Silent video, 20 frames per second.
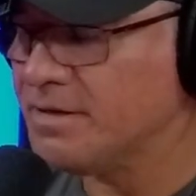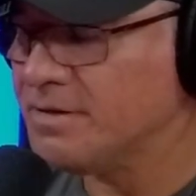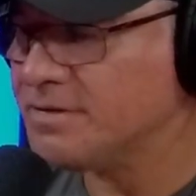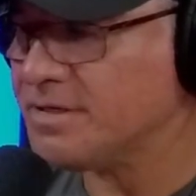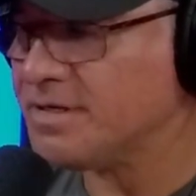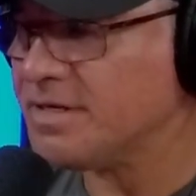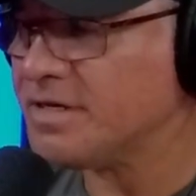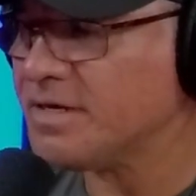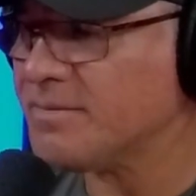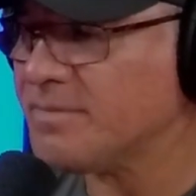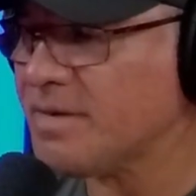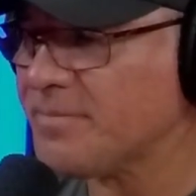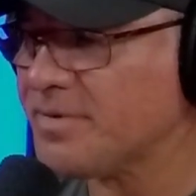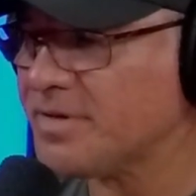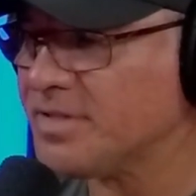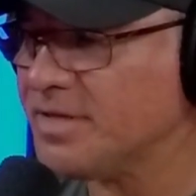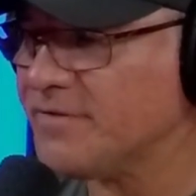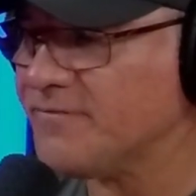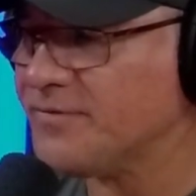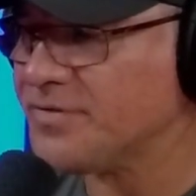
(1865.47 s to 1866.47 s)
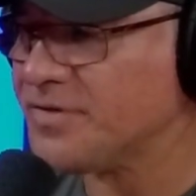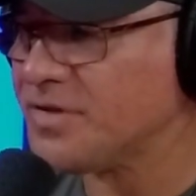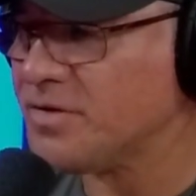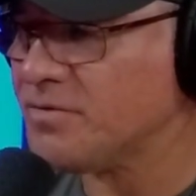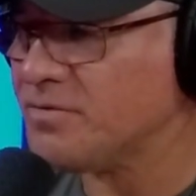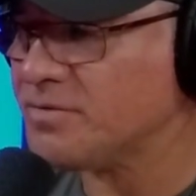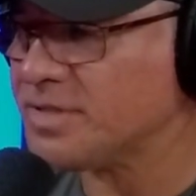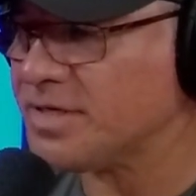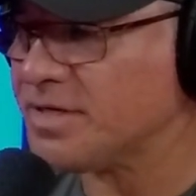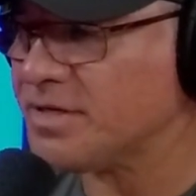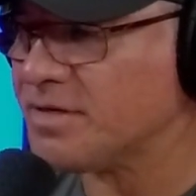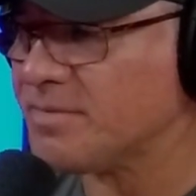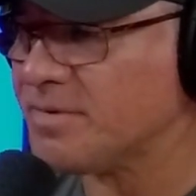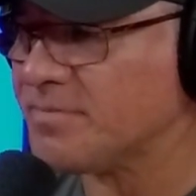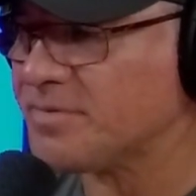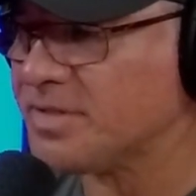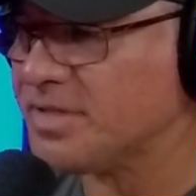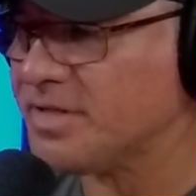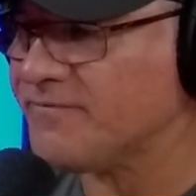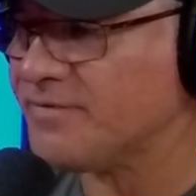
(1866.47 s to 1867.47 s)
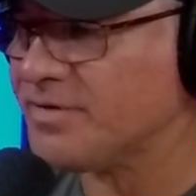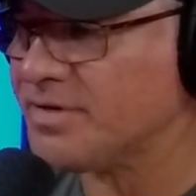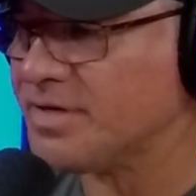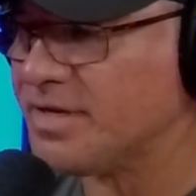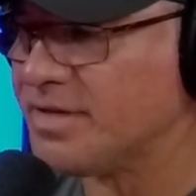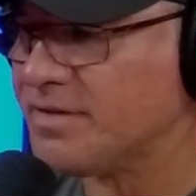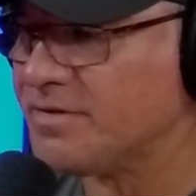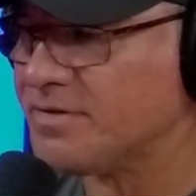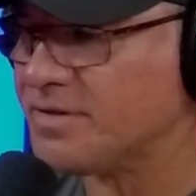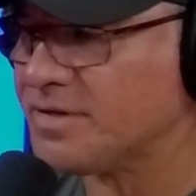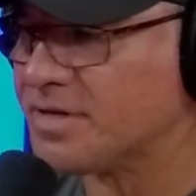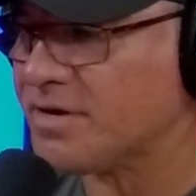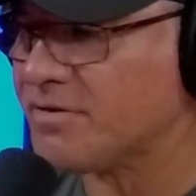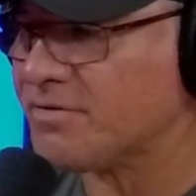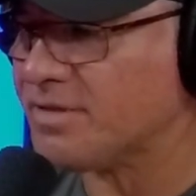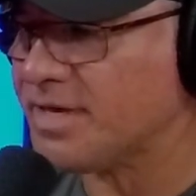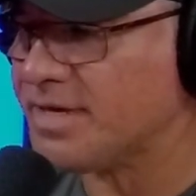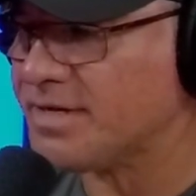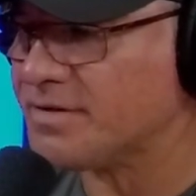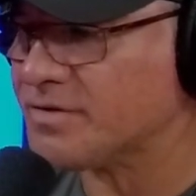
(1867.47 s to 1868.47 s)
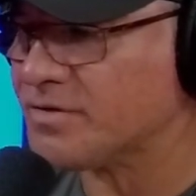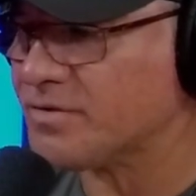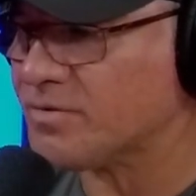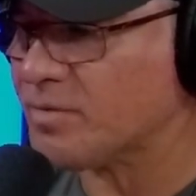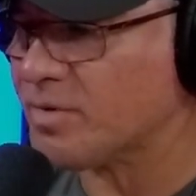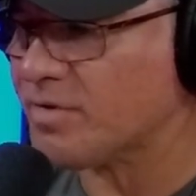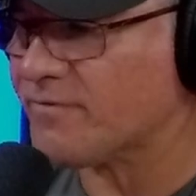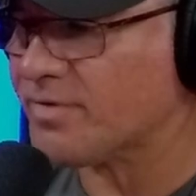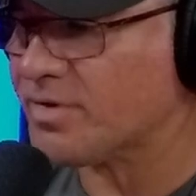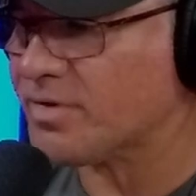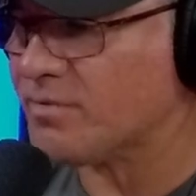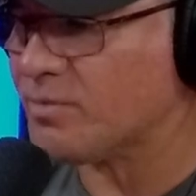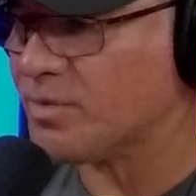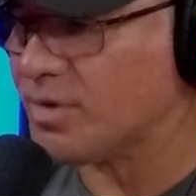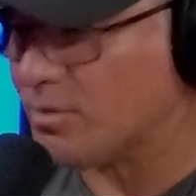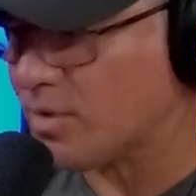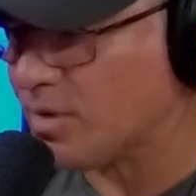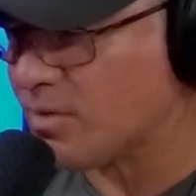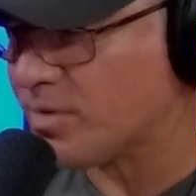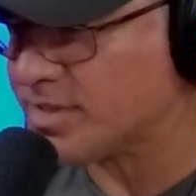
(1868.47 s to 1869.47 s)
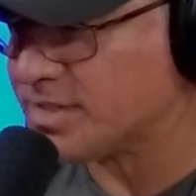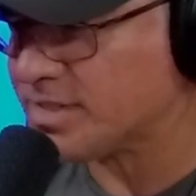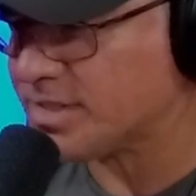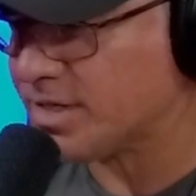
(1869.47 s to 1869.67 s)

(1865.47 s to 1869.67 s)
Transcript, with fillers: Did he come up and live with you? Did he come up and live in, in the Carolinas or wherever? Where was it?